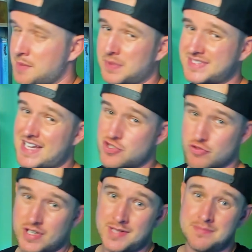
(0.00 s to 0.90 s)
But that
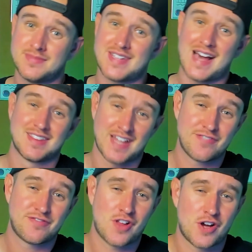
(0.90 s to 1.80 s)
dream, that
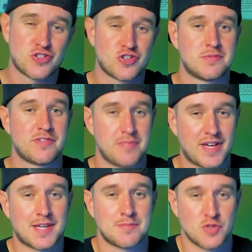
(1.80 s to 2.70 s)
lifelong dream of
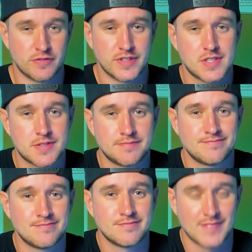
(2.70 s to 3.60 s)
making movies,
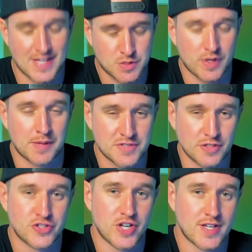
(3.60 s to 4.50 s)
that's one I'm still
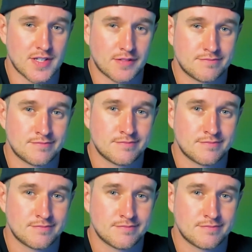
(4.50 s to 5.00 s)
chasing.